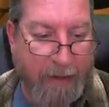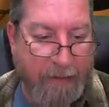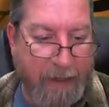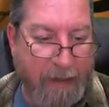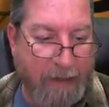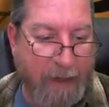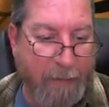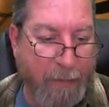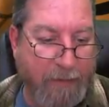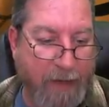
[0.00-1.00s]
take a lot
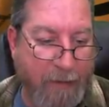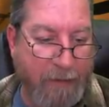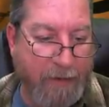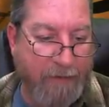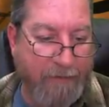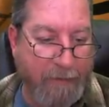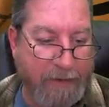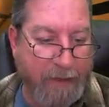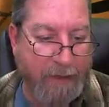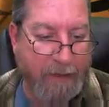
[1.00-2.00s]
more time than if I'm
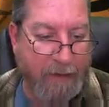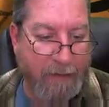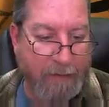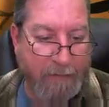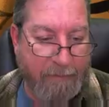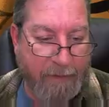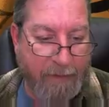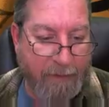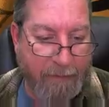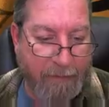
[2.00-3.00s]
sitting there, you
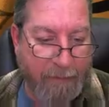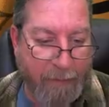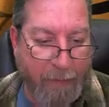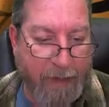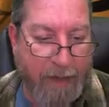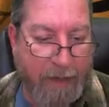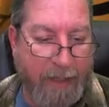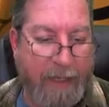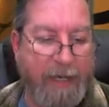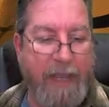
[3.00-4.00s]
know, working on
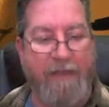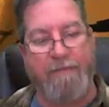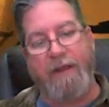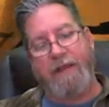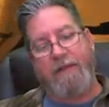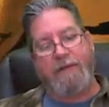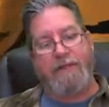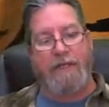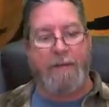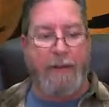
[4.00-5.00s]
an eight and a half by 11
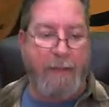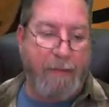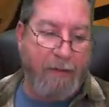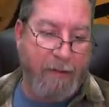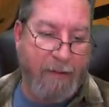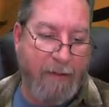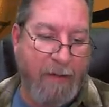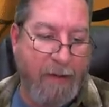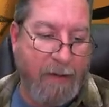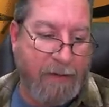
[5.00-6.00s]
sheet of paper.
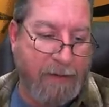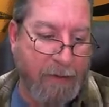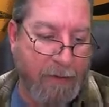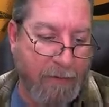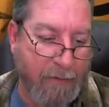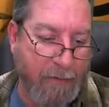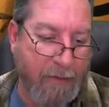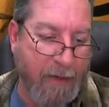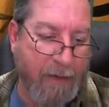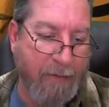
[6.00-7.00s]
So
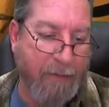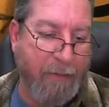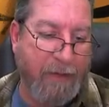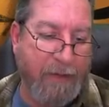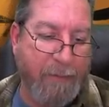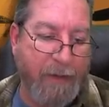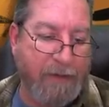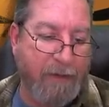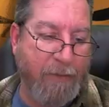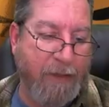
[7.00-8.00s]
um, it really
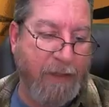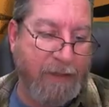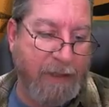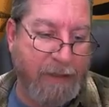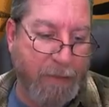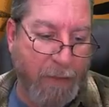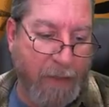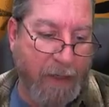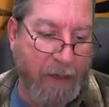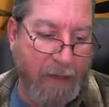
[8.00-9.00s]
depends on what it is that you're
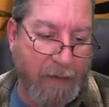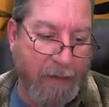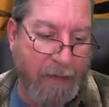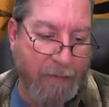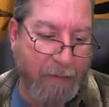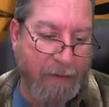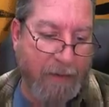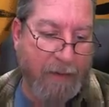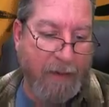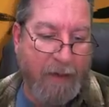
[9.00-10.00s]
working on. And it
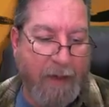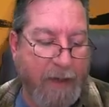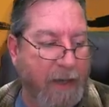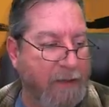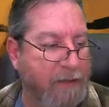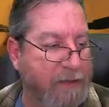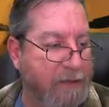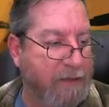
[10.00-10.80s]
really, it just,